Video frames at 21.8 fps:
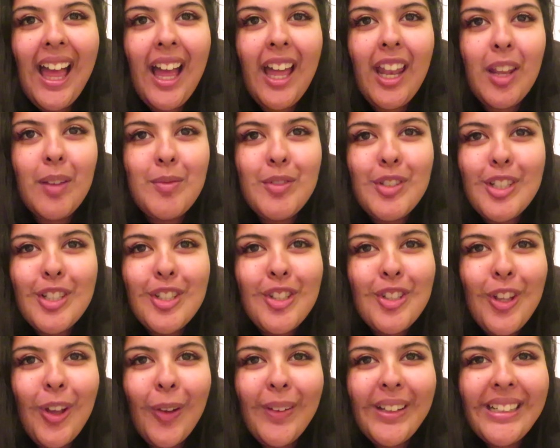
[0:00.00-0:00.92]
And I'm
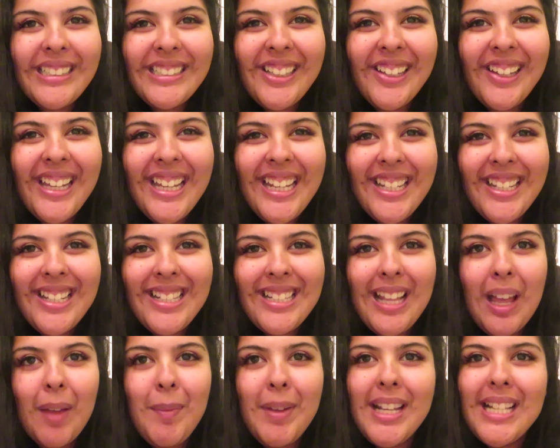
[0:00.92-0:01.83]
just so excited because
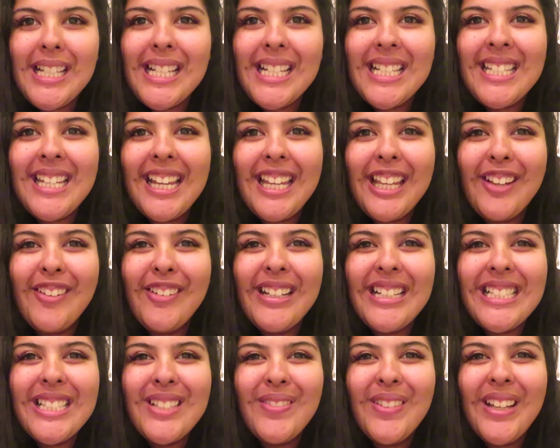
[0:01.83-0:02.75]
that means it's nearly
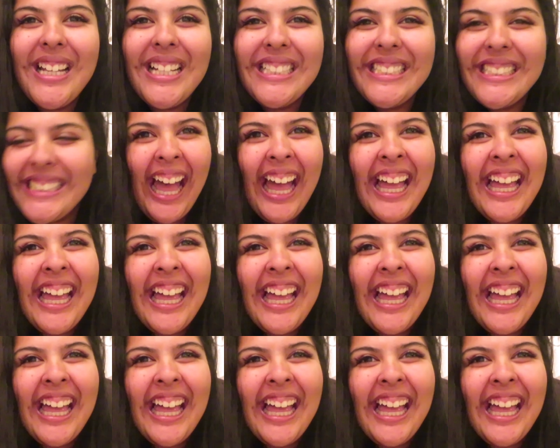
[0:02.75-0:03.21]
Christmas.